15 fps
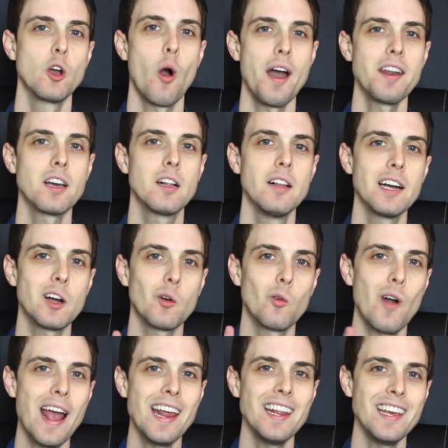go ahead and click
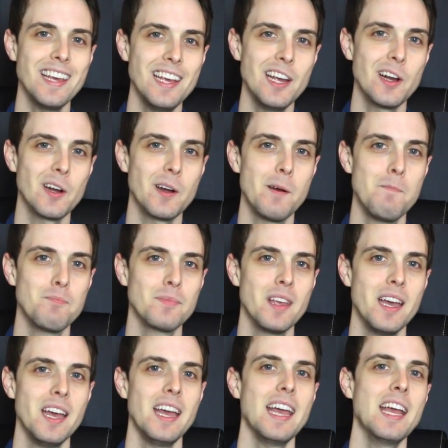right here,
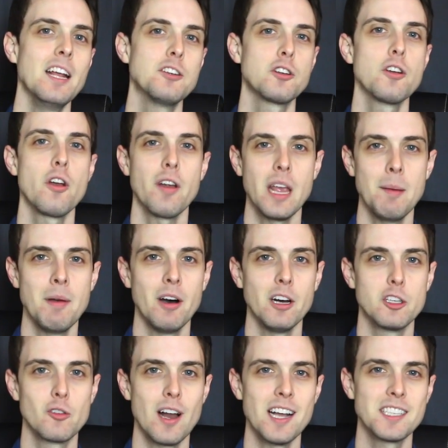enter your
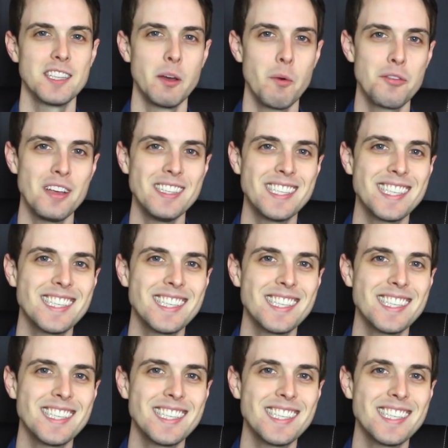email address, and then within